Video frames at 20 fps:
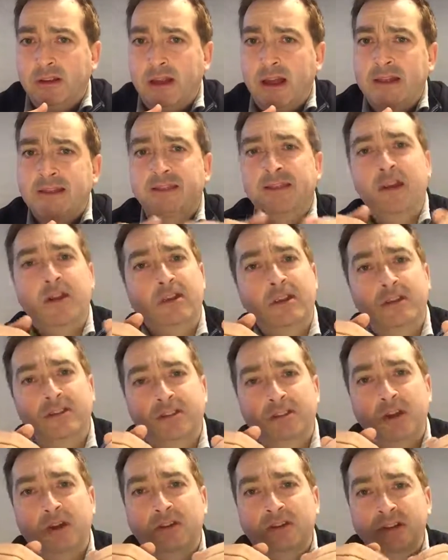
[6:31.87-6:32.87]
And so you're
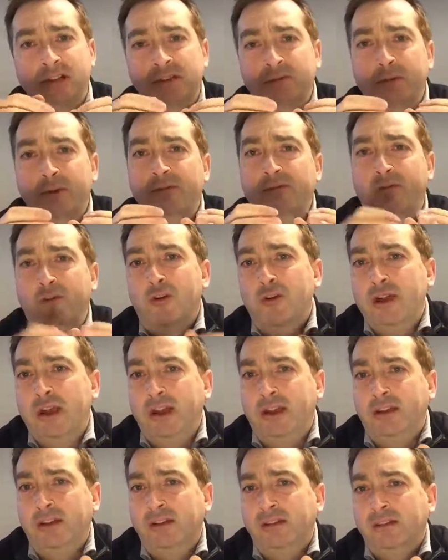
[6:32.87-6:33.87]
starting to
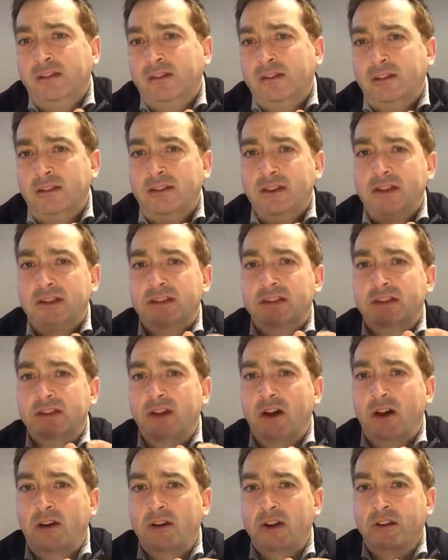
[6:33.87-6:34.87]
avoid these
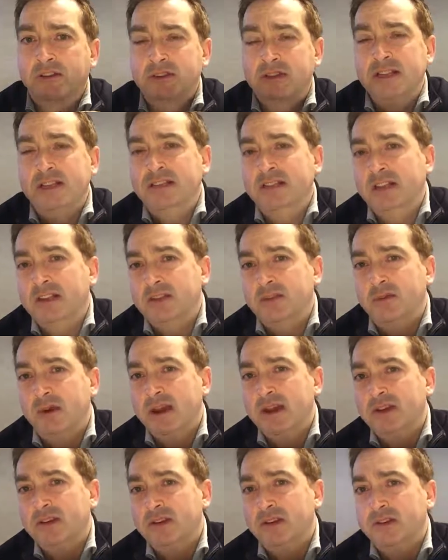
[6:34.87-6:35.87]
scenarios, these
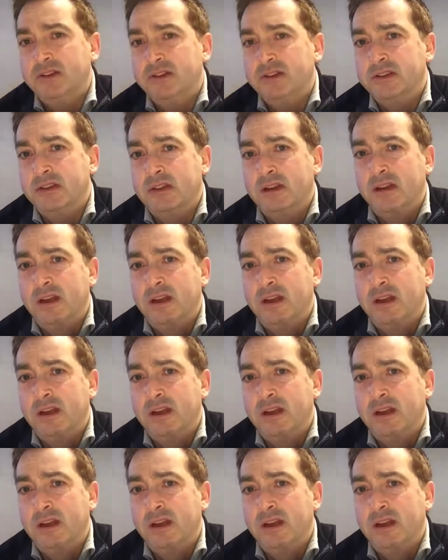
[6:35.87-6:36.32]
situations.